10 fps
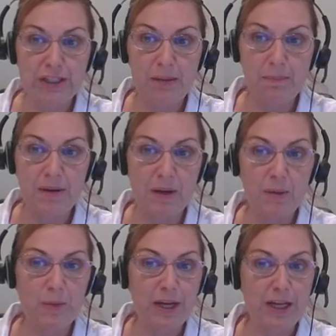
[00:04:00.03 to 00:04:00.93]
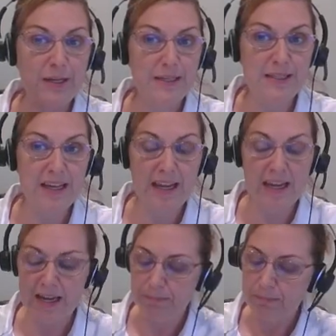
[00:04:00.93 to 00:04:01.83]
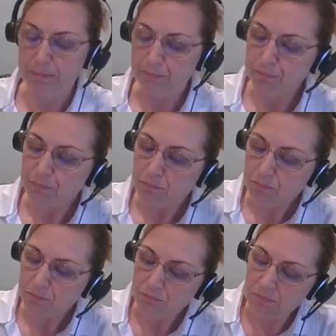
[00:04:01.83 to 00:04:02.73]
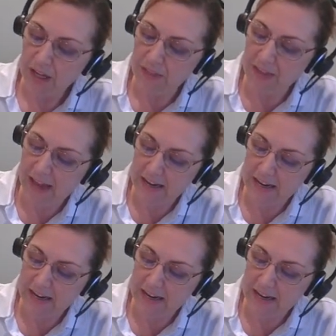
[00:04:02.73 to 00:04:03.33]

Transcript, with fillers: it, but I want you to see that